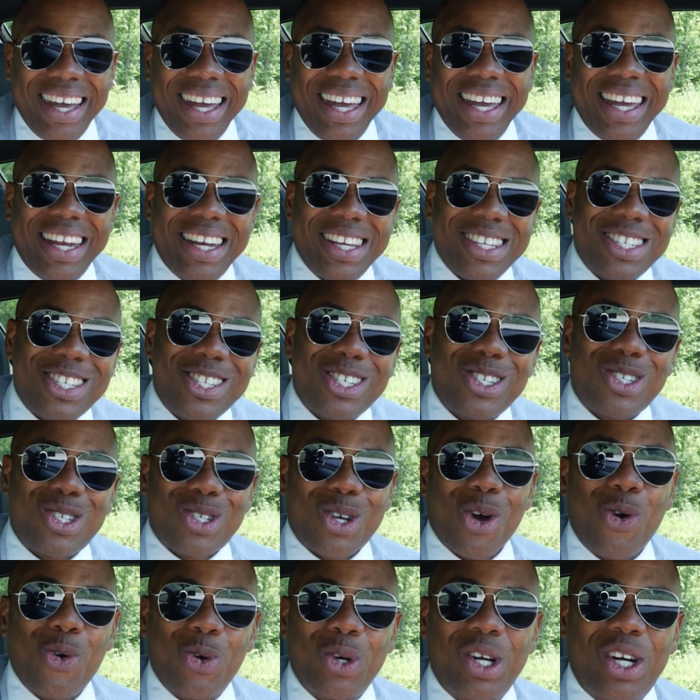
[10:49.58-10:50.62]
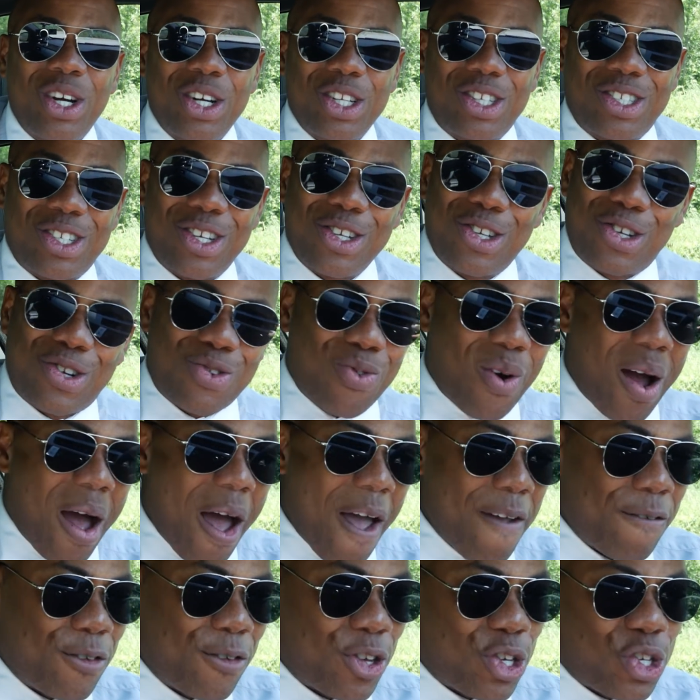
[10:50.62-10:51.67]
It is so good to
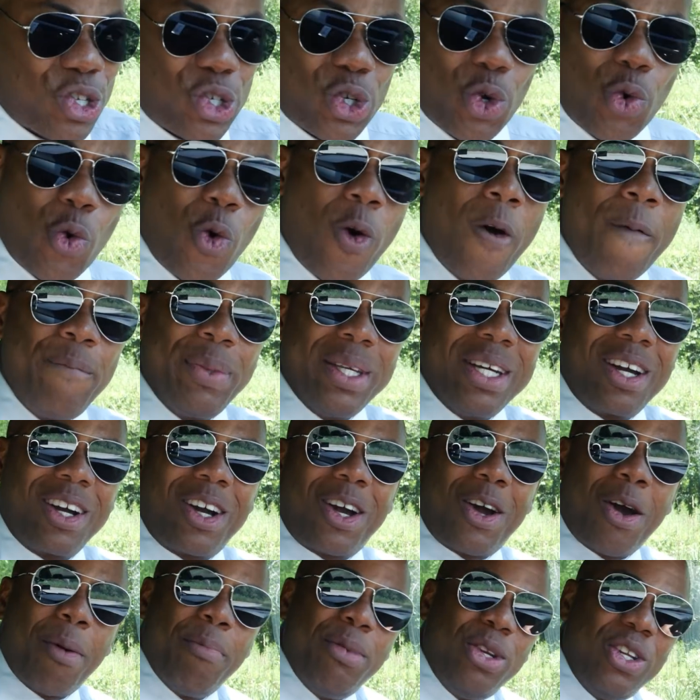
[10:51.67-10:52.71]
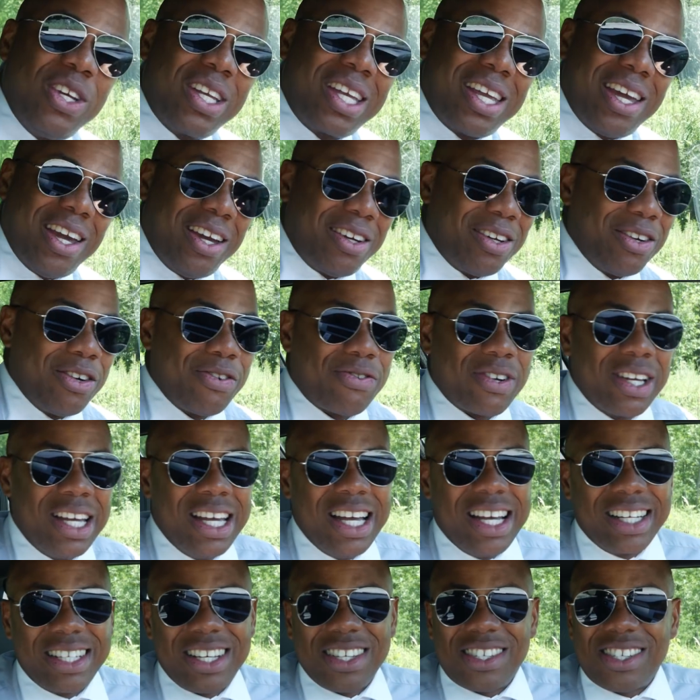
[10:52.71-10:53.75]
drive, so communicative.
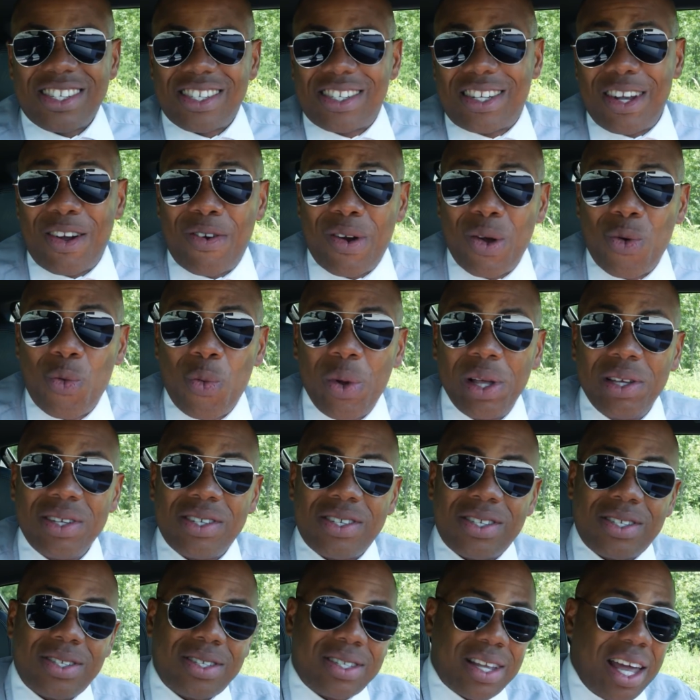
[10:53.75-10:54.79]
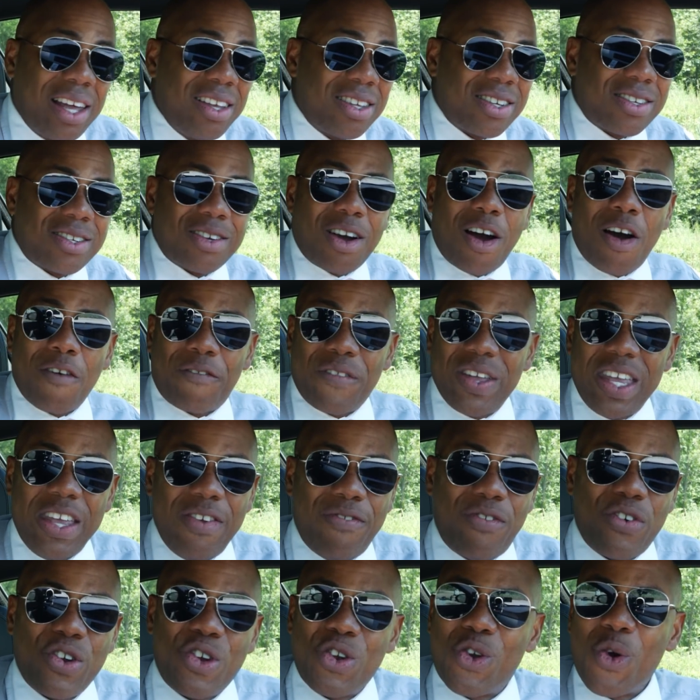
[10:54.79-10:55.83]
The steering wheel stays off
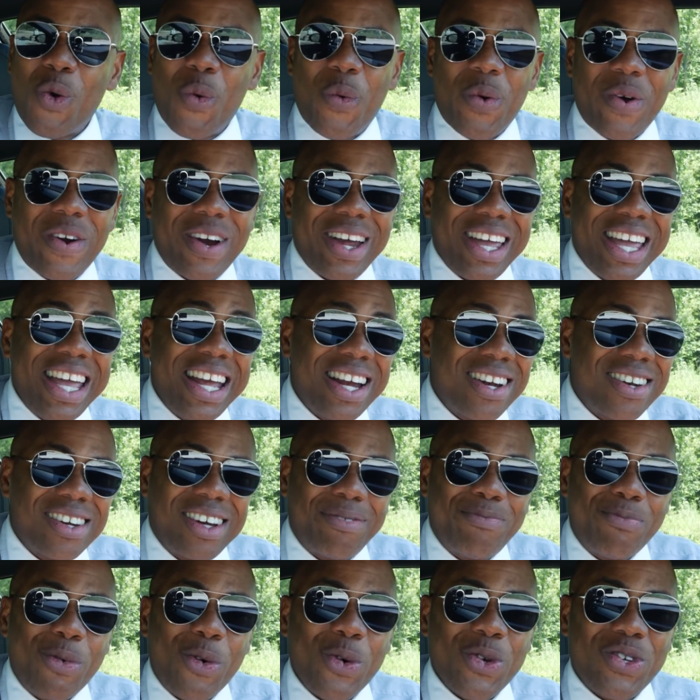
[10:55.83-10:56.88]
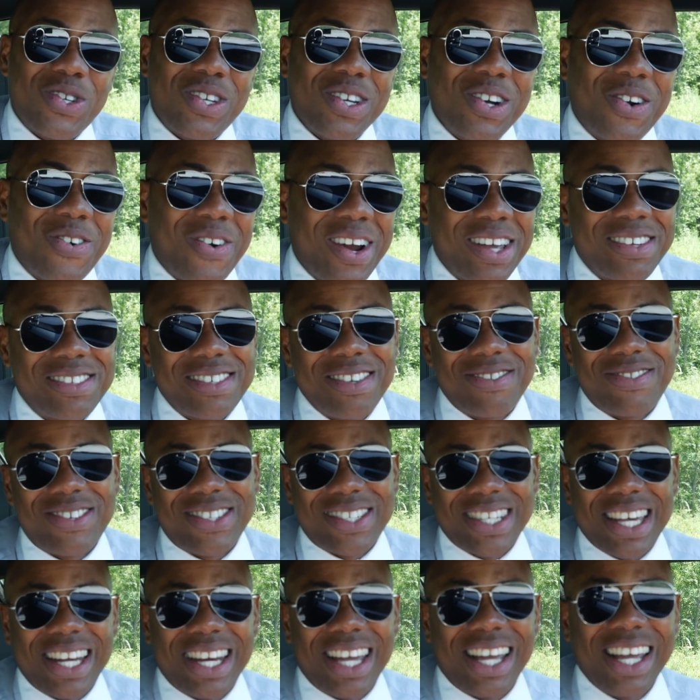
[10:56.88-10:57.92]
even though we're in the most aggressive
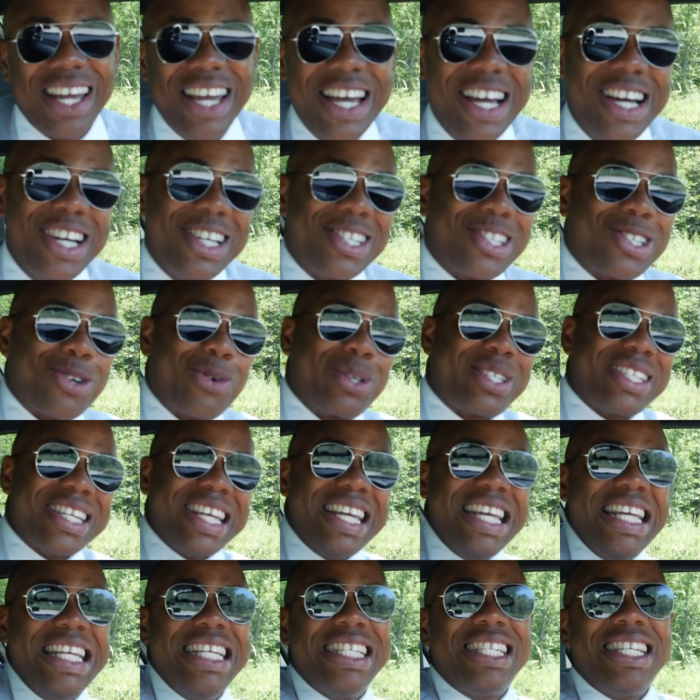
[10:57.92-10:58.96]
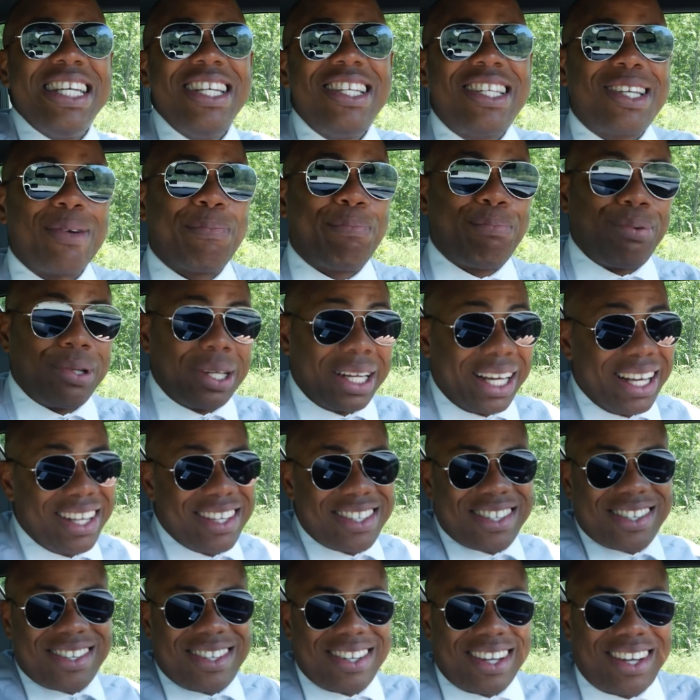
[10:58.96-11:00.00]
setting. So it's easy to
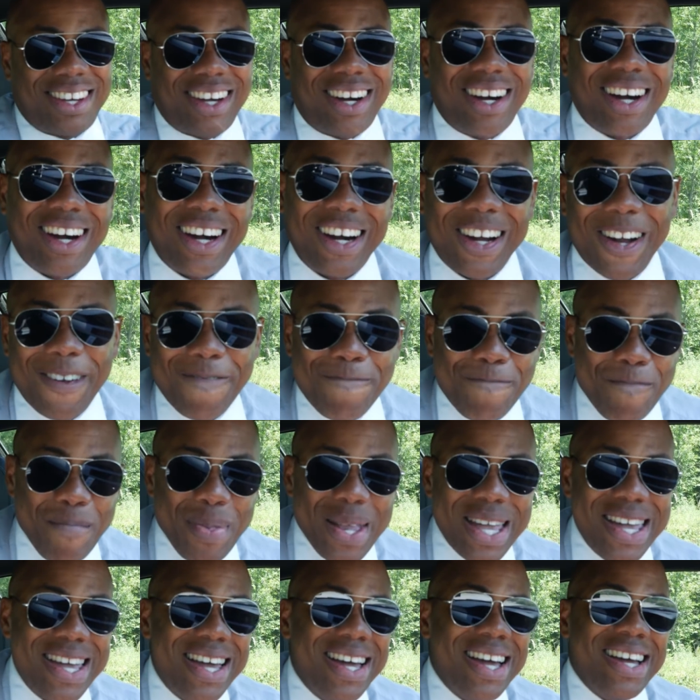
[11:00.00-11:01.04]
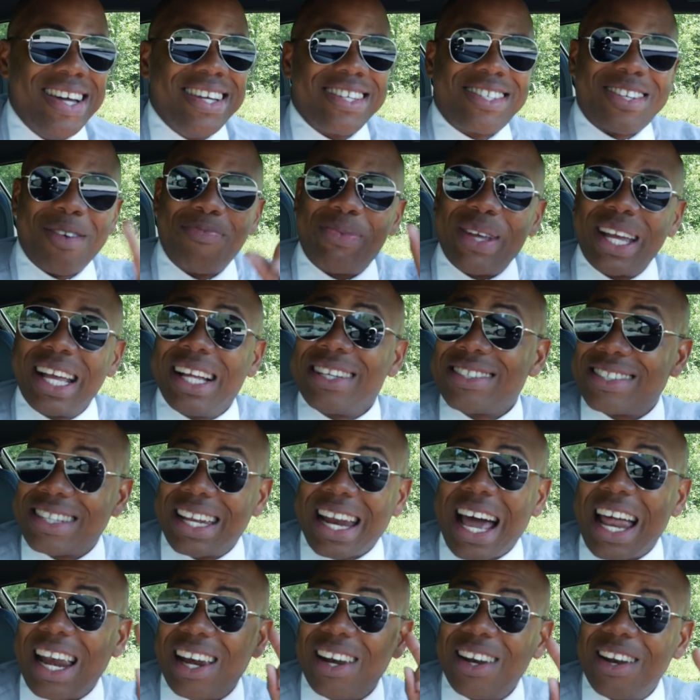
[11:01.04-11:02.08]
place the car. Something else that
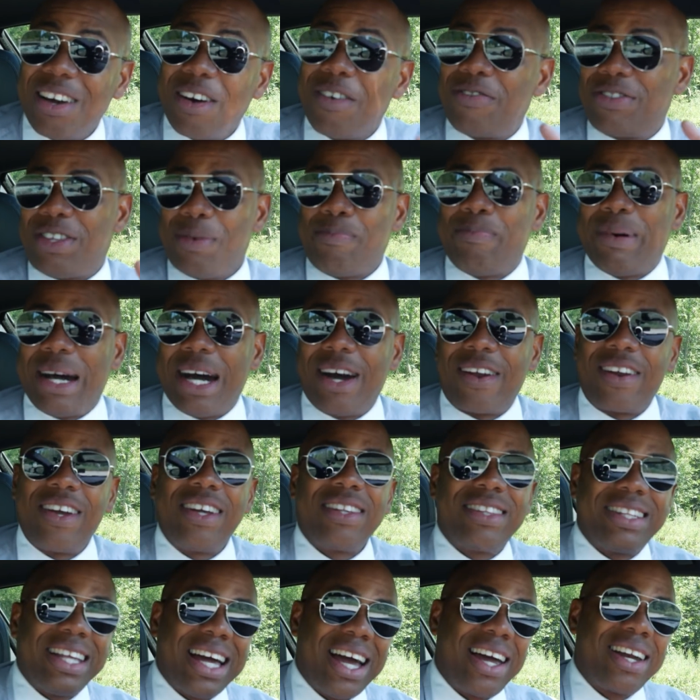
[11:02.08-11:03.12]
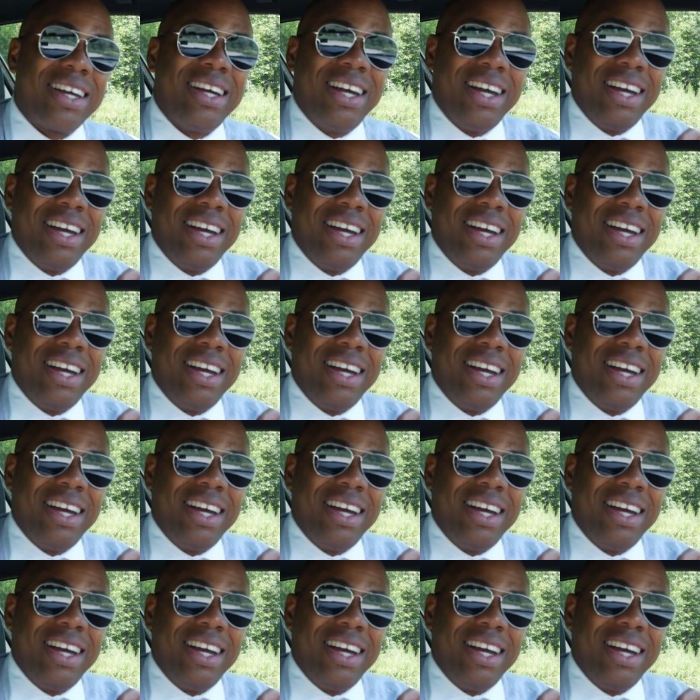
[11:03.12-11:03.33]
I loved about it, that